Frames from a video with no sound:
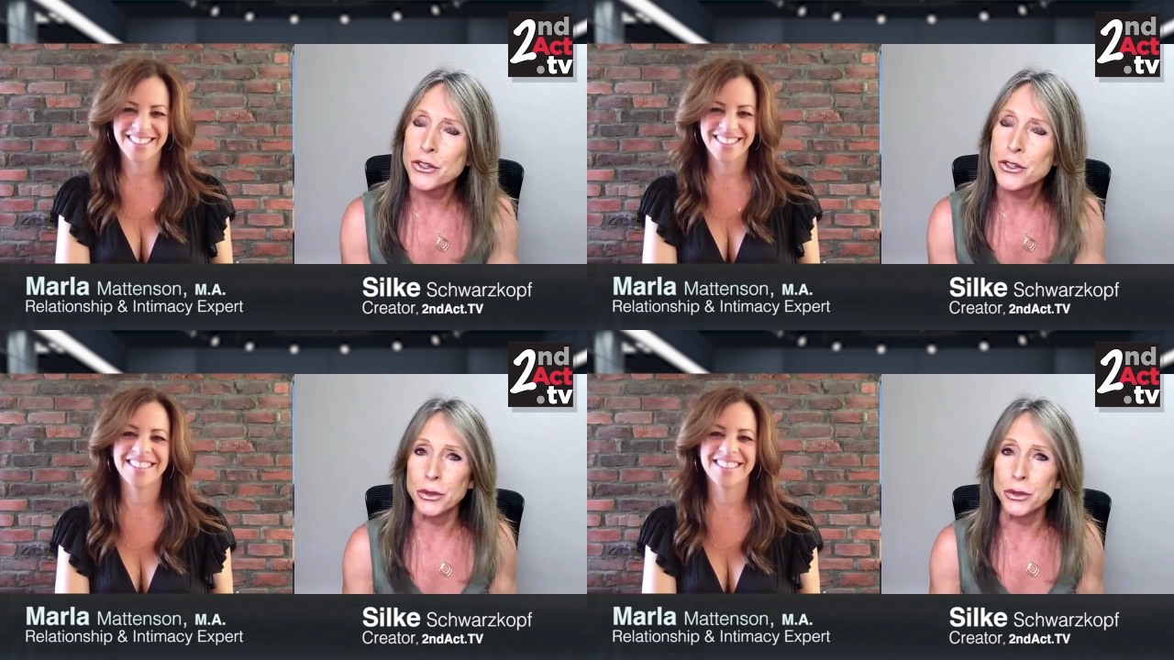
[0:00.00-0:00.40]

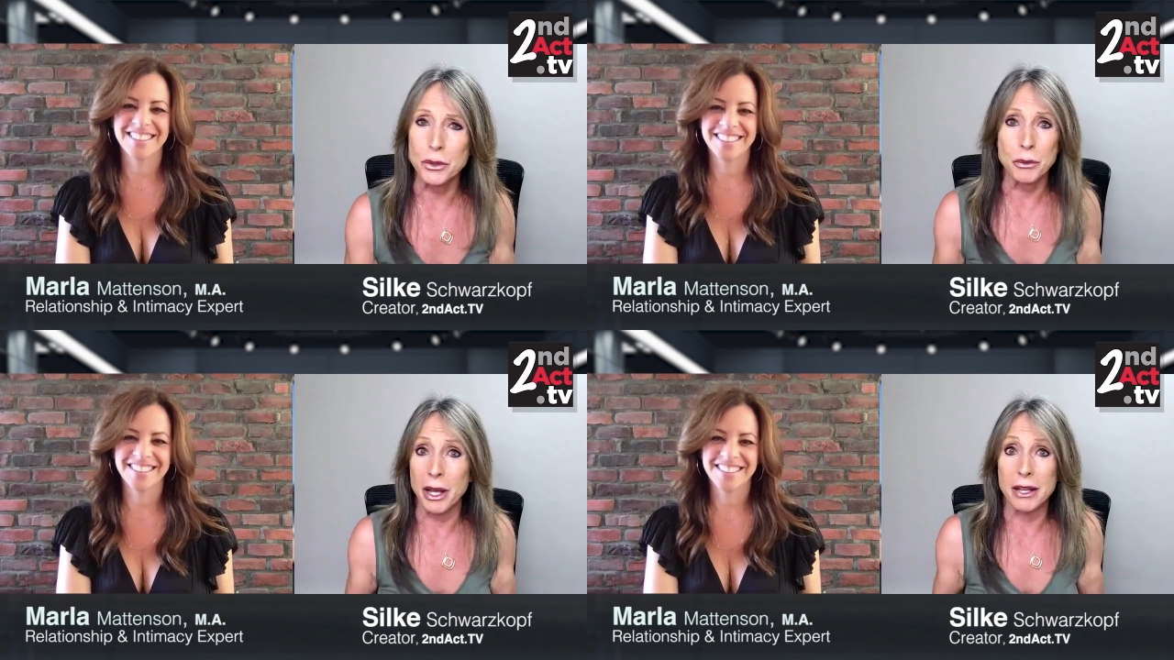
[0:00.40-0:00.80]

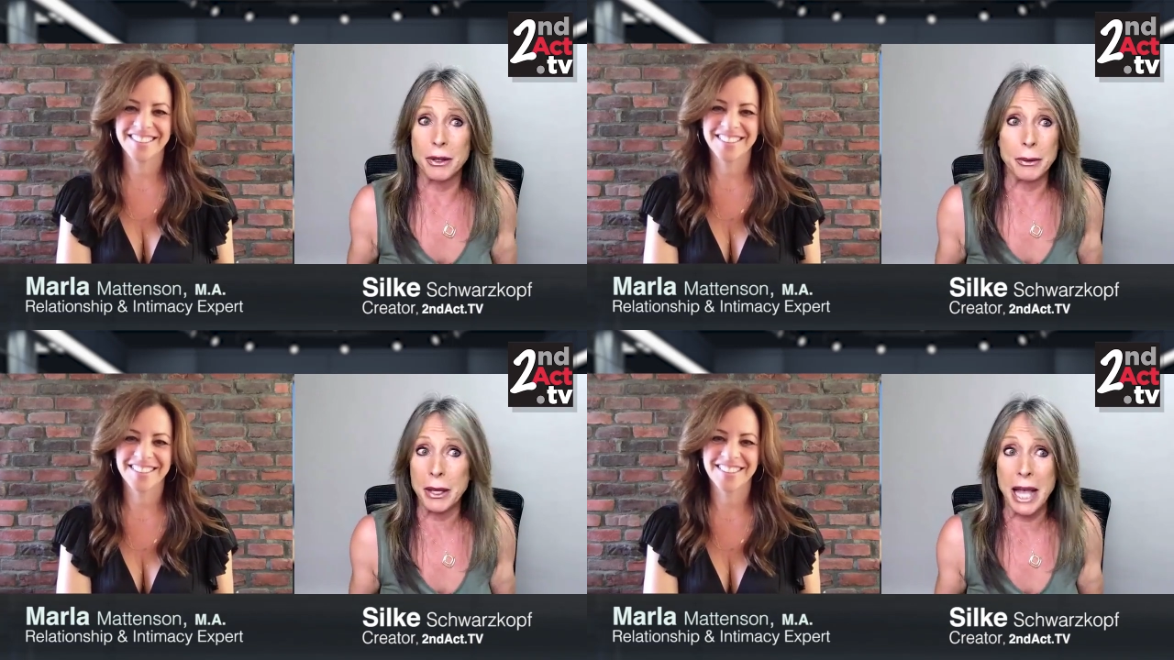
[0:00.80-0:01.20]
Speaker 1: to
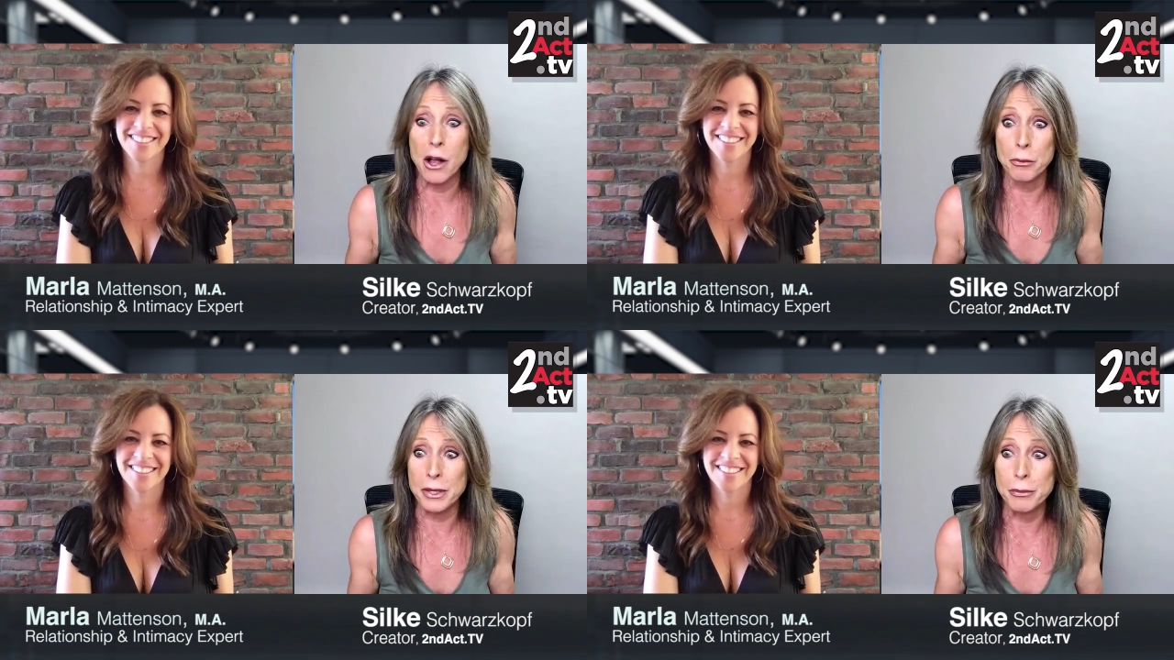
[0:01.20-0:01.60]

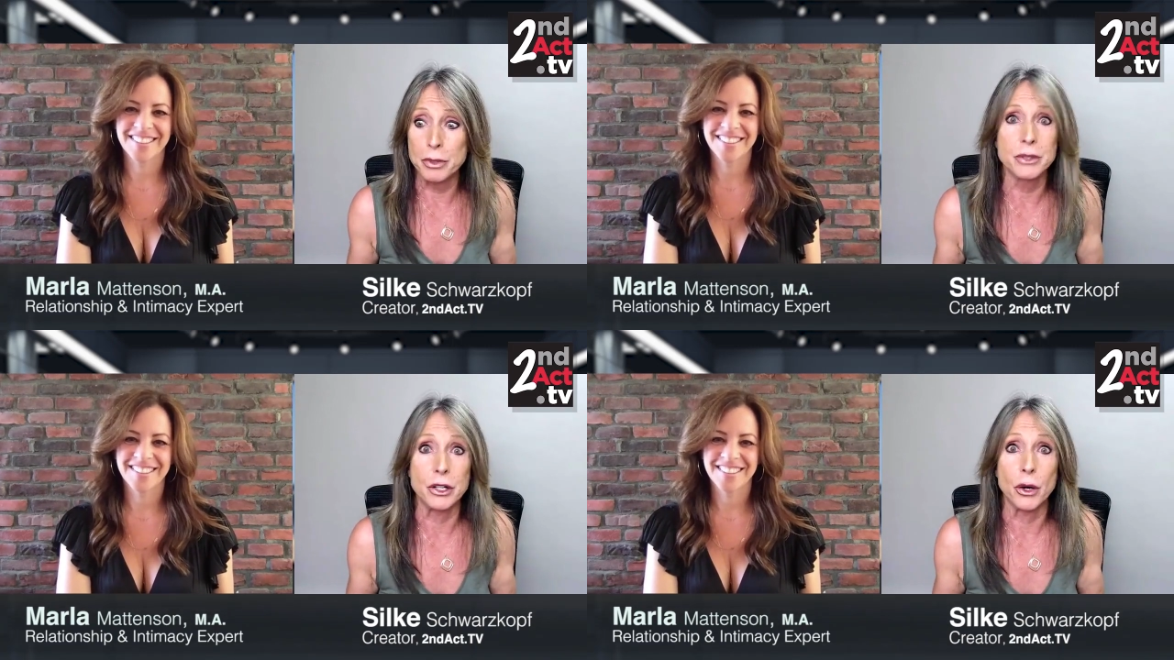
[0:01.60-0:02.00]
help
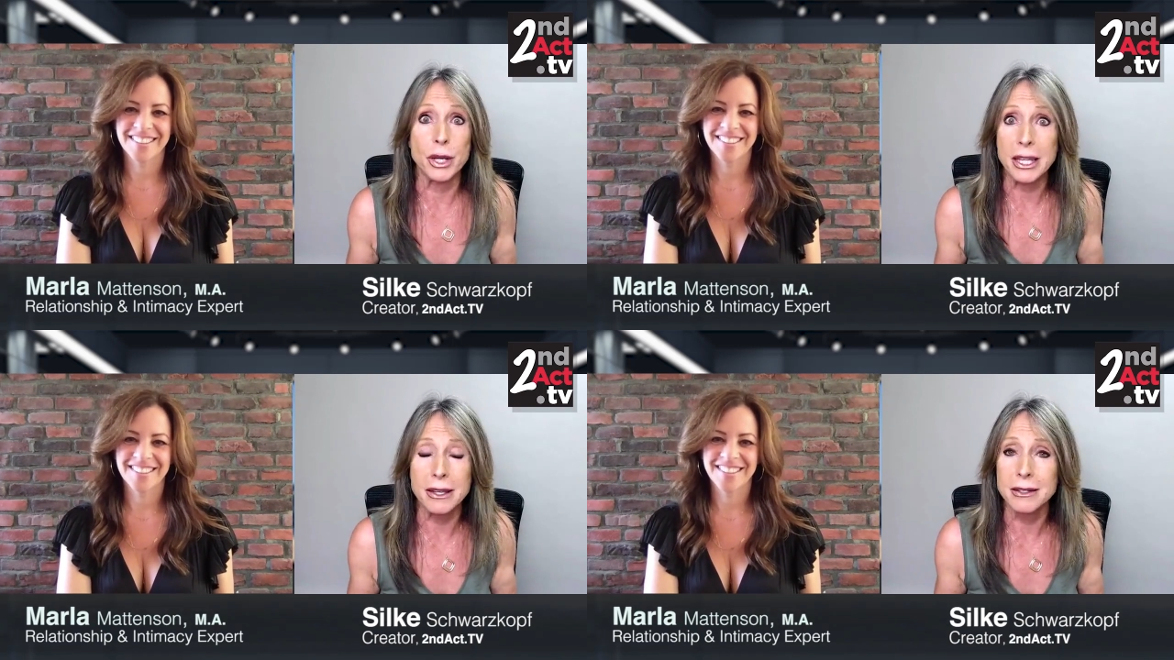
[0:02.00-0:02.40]
people, you know,
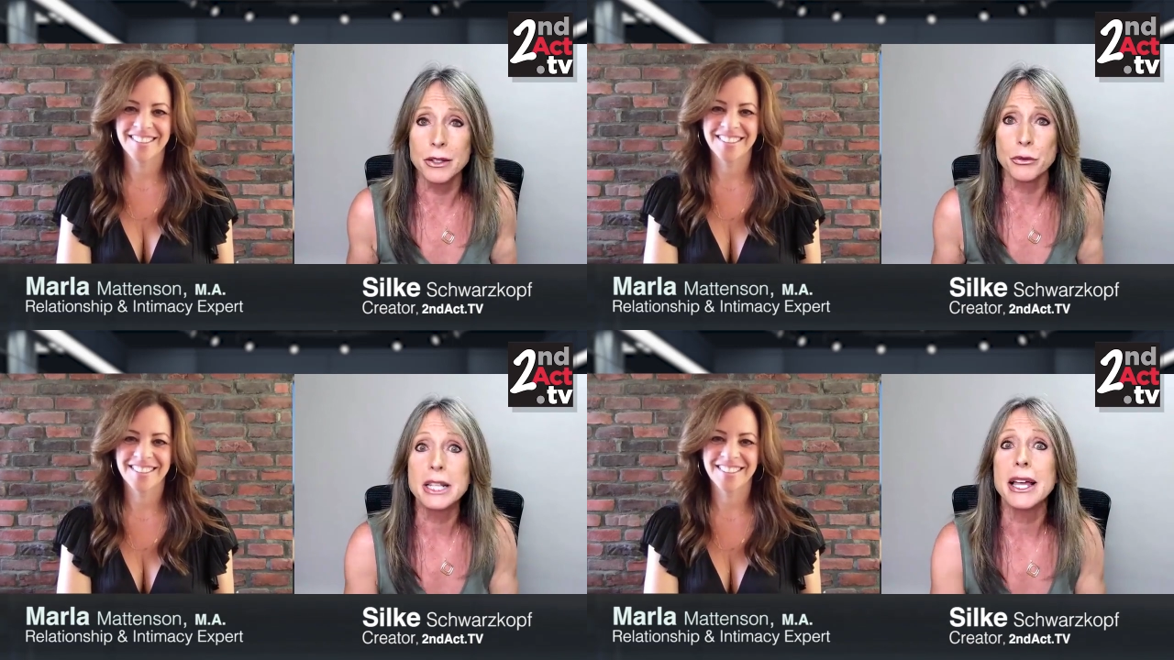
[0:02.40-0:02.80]

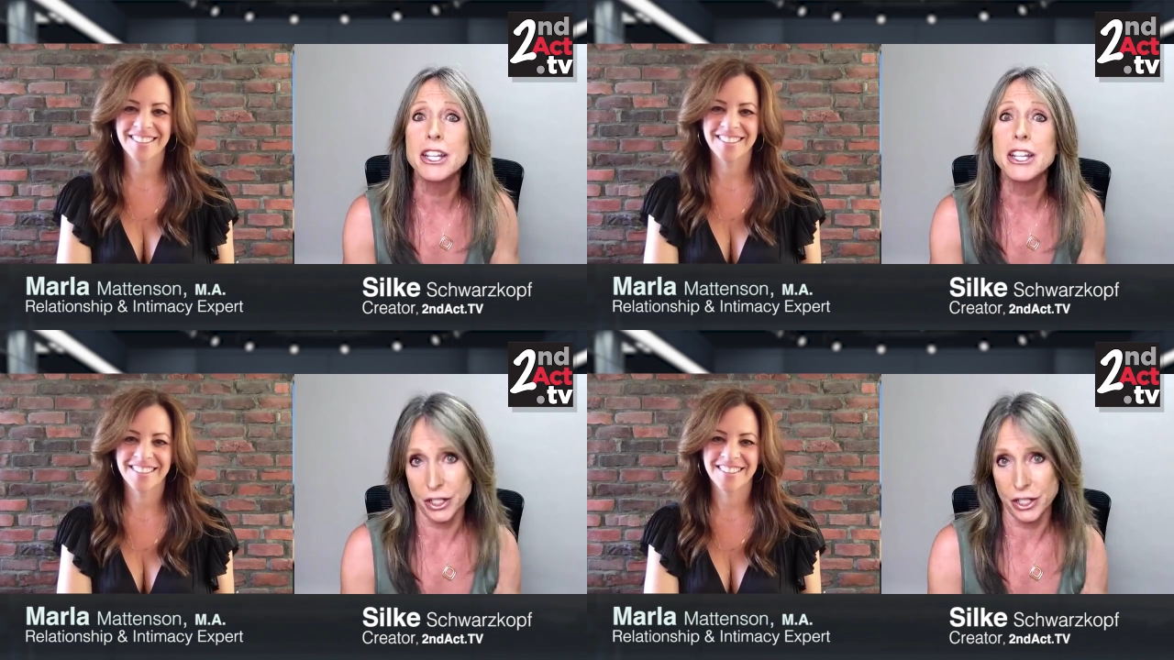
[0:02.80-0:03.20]
heal
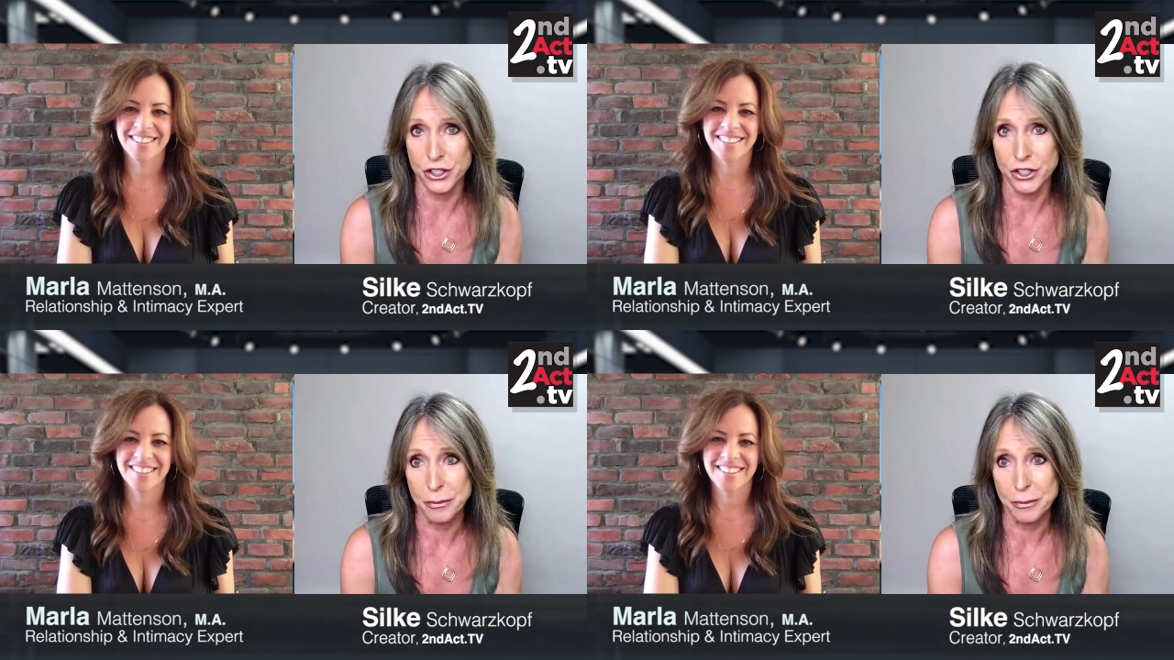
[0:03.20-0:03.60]

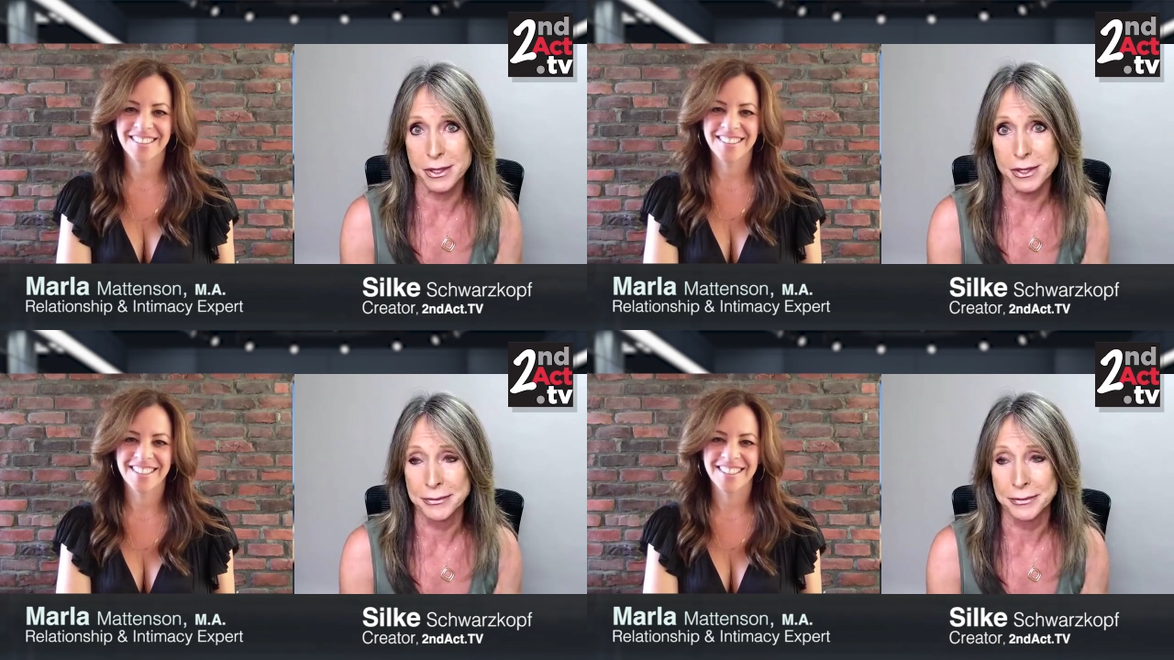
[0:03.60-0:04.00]
relationships.